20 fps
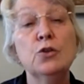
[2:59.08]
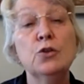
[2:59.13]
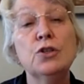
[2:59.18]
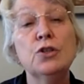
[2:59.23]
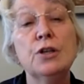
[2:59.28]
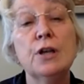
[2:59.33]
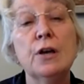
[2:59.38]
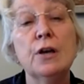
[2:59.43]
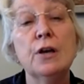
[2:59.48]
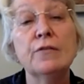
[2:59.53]

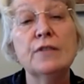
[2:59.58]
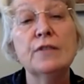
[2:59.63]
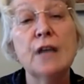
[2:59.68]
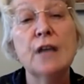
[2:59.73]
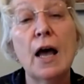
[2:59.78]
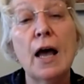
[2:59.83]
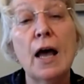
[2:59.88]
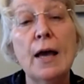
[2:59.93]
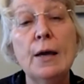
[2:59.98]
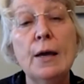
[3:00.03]
of
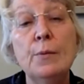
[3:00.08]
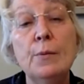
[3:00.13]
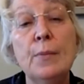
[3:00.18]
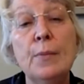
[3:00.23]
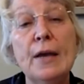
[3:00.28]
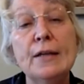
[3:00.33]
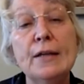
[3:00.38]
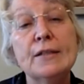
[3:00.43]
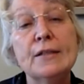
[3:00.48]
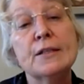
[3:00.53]
time
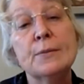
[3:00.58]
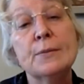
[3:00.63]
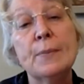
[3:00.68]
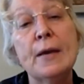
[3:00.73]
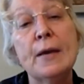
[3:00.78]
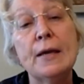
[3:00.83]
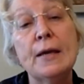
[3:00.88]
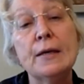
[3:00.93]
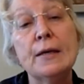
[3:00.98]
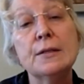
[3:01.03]
and
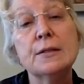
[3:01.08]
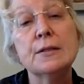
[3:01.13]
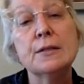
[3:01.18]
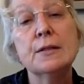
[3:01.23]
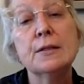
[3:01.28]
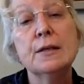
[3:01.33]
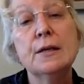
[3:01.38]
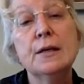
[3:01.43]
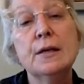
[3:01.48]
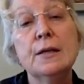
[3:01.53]
space,
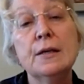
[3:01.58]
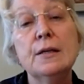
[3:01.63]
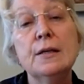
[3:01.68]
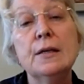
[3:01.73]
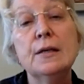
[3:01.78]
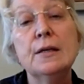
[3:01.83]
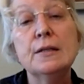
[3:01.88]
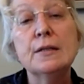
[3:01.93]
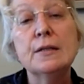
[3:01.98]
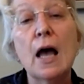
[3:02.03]

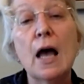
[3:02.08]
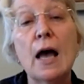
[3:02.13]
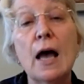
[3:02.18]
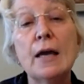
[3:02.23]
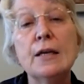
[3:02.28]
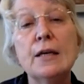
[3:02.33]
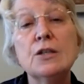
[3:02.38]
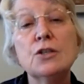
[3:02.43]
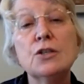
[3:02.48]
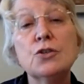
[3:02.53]
its
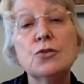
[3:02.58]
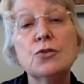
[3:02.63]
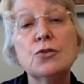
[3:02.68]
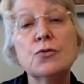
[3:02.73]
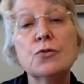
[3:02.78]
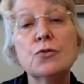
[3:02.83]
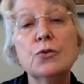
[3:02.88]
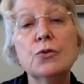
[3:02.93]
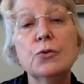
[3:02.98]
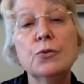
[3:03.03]
highest
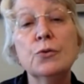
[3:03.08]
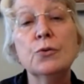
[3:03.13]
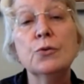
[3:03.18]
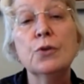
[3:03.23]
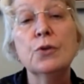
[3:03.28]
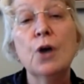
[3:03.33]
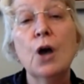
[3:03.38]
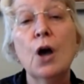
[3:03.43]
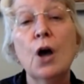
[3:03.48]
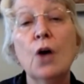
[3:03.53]
truth
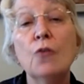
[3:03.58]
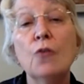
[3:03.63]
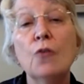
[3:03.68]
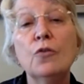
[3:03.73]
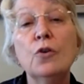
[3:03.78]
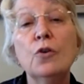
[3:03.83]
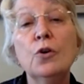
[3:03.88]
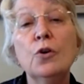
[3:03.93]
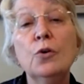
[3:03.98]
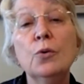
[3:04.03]
of
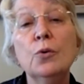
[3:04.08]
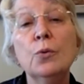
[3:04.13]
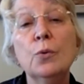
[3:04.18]
who